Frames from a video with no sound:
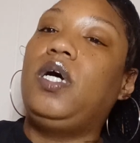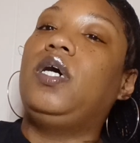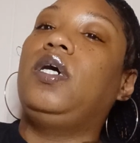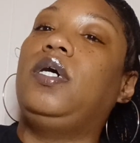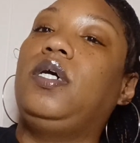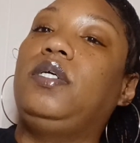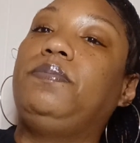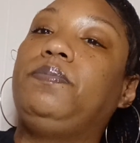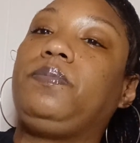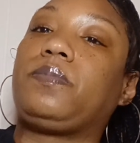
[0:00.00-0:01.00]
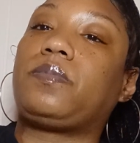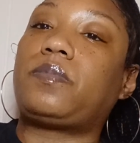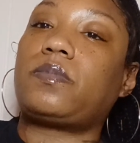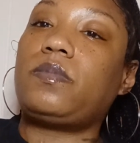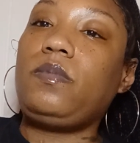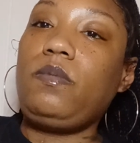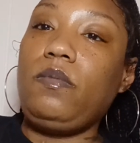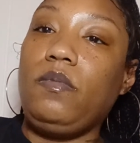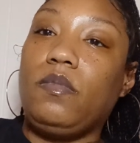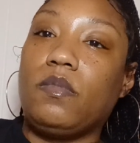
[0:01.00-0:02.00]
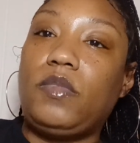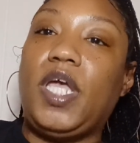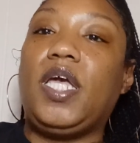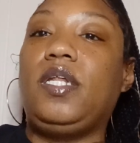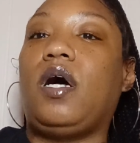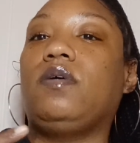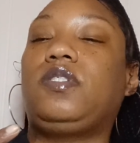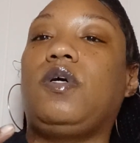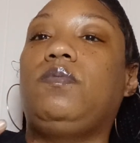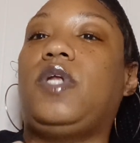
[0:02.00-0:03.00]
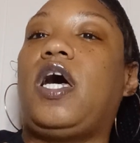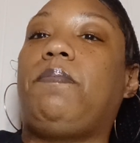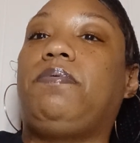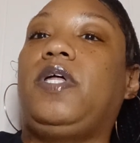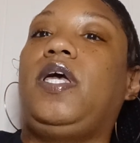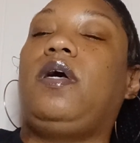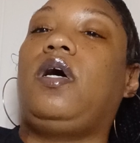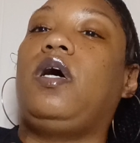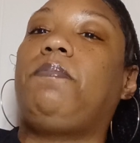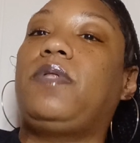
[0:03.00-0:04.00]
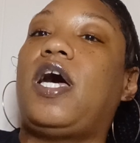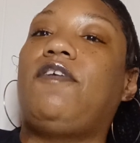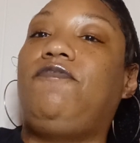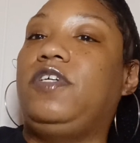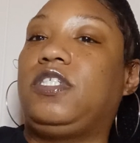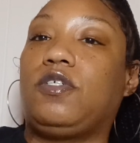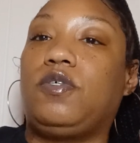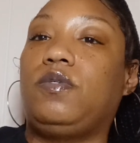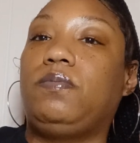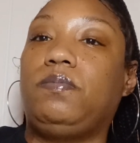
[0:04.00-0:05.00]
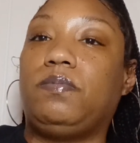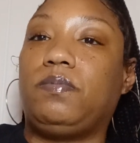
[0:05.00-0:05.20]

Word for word: Um, they can also not plant uh, plot physical